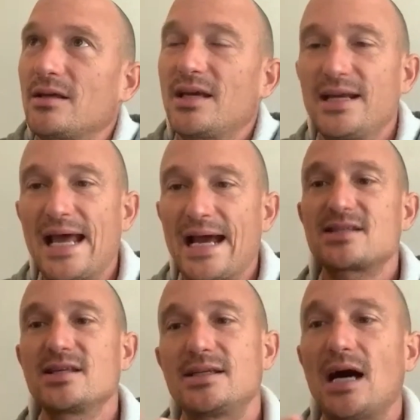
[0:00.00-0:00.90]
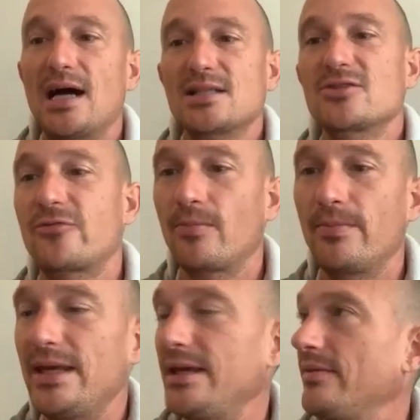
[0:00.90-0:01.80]
connects the dots for
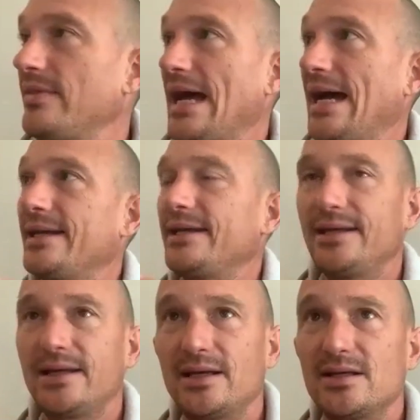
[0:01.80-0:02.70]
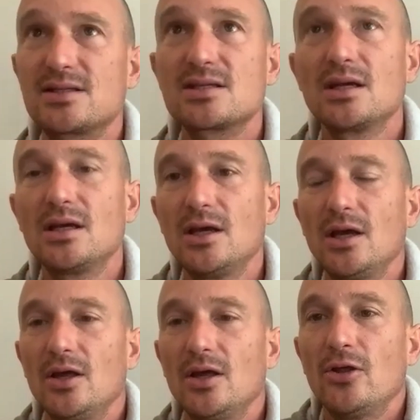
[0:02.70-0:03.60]
me on that is,
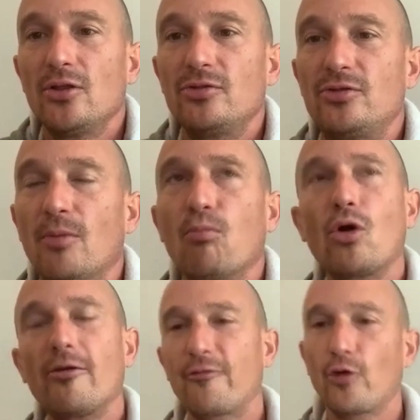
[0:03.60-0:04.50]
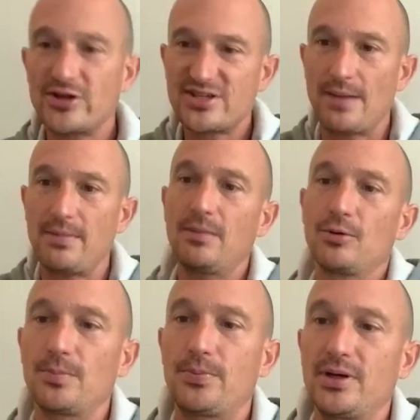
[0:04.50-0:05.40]
the more force I'm
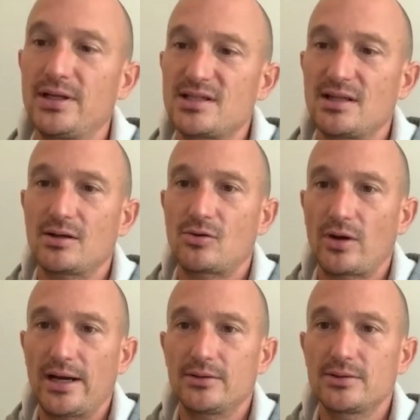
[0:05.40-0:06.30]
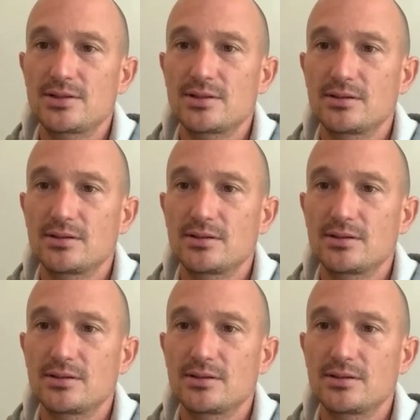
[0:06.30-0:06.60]
able to put into the ground